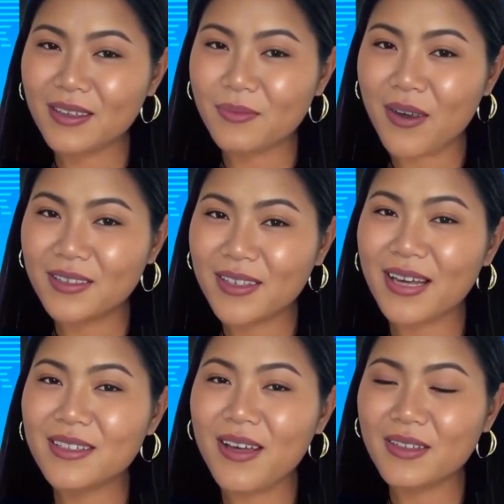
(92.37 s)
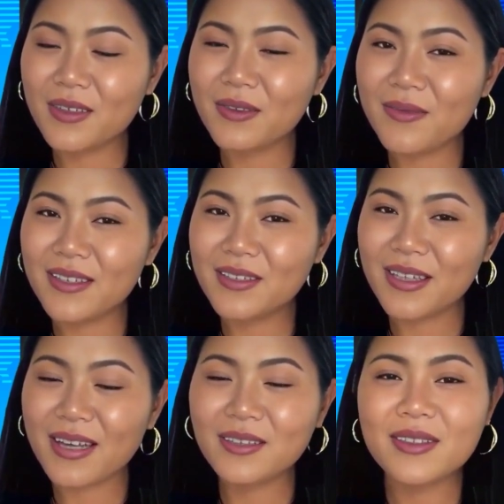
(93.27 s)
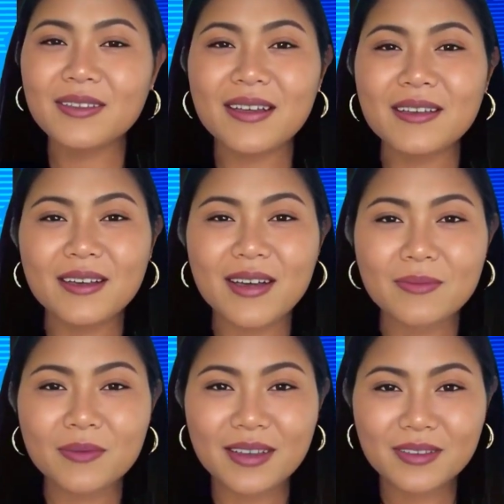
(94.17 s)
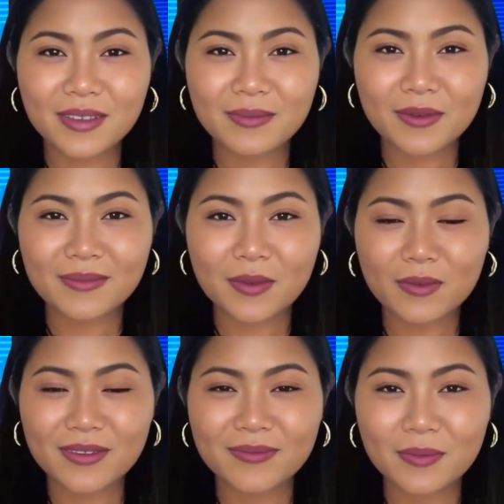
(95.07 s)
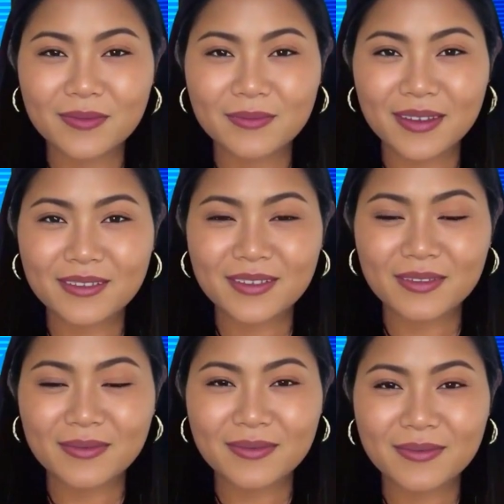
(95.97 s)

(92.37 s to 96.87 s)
and the matter is under investigation in collaboration with law enforcement.